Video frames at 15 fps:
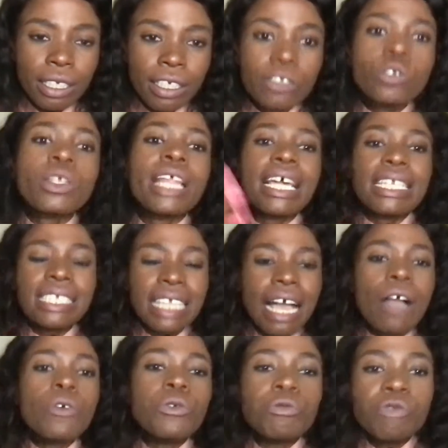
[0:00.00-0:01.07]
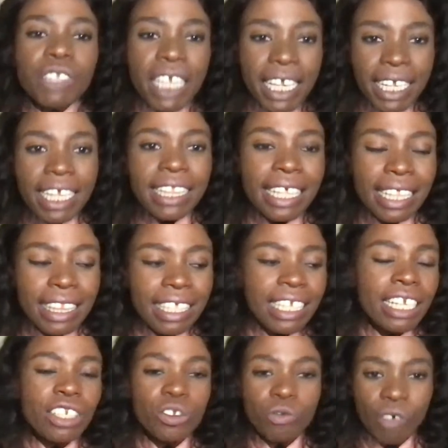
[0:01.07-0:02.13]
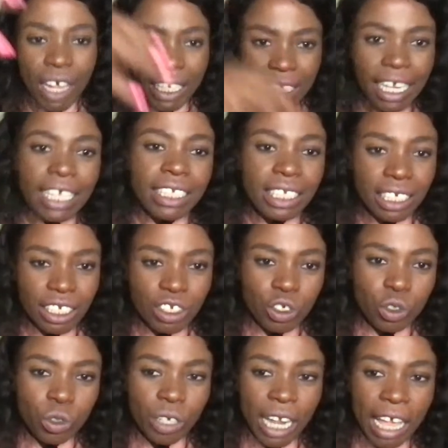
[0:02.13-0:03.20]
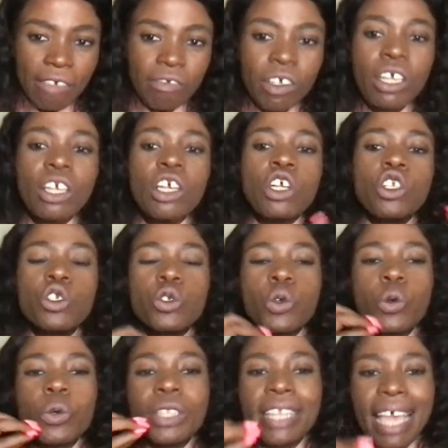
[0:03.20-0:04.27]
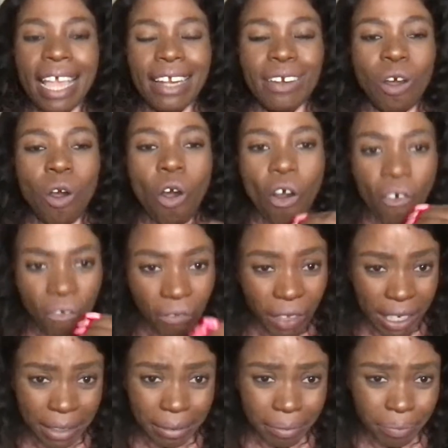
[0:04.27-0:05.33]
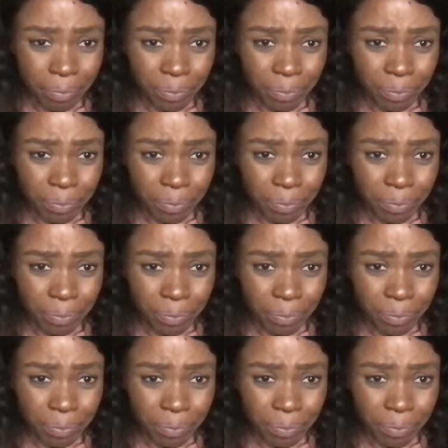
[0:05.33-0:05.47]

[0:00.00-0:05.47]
So that is how you've taken that thing and you've attached it into your life. Do that often.